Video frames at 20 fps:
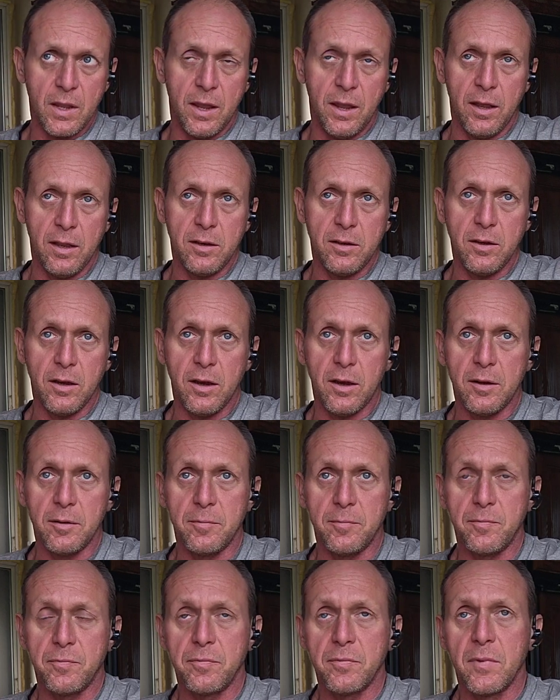And
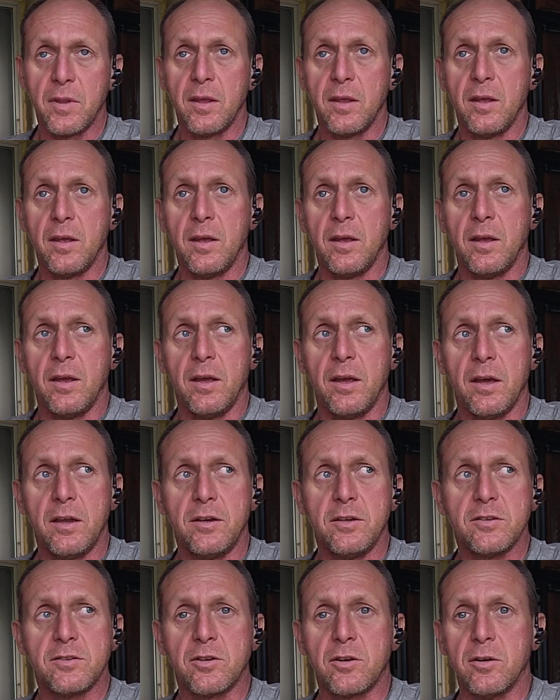
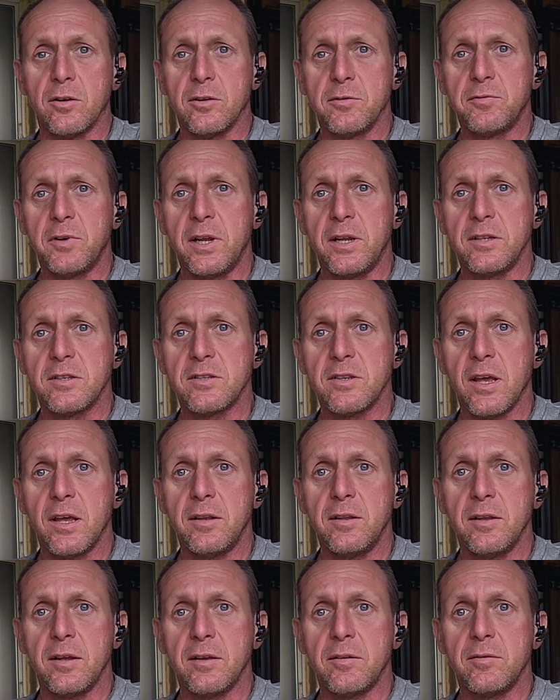his girlfriend
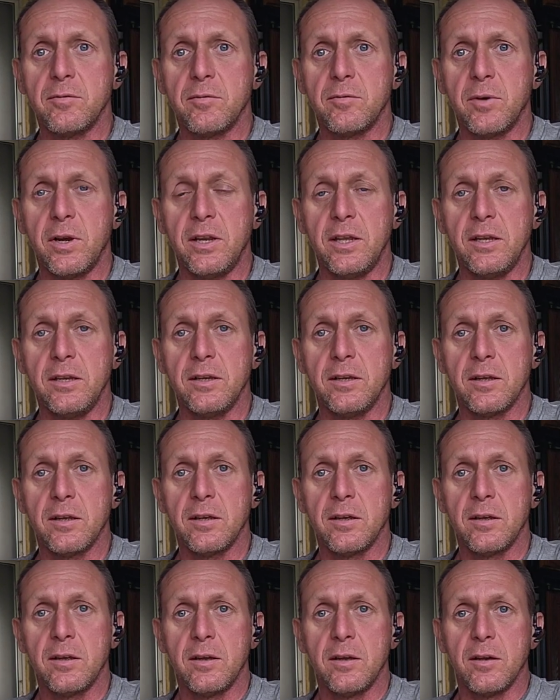said that when he
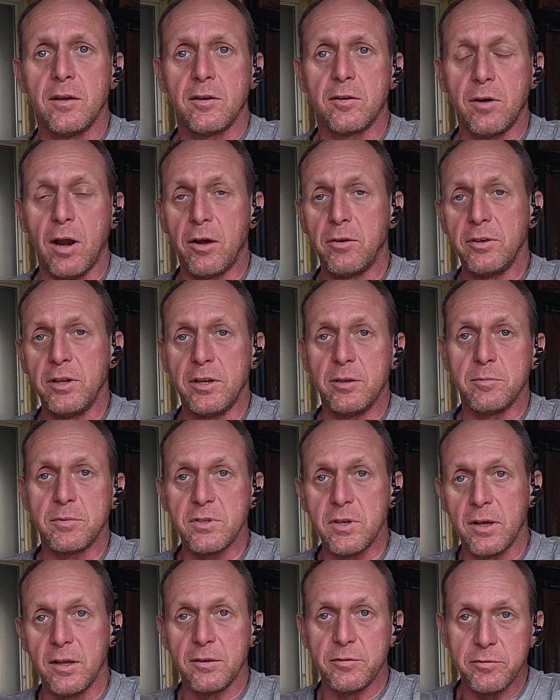grounded
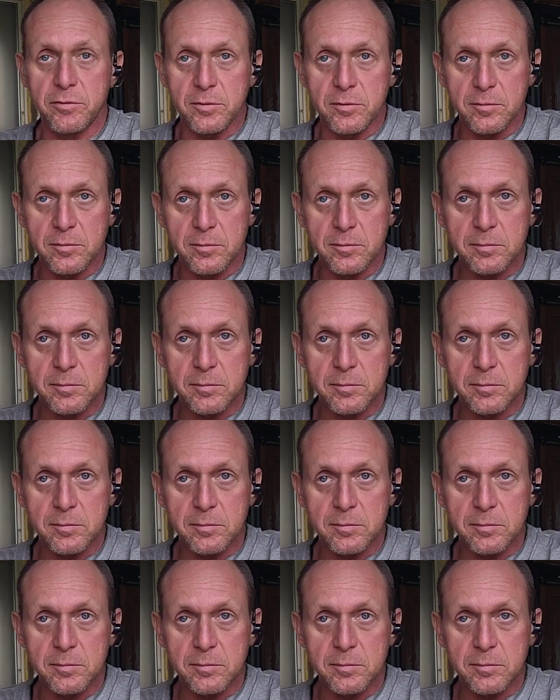himself,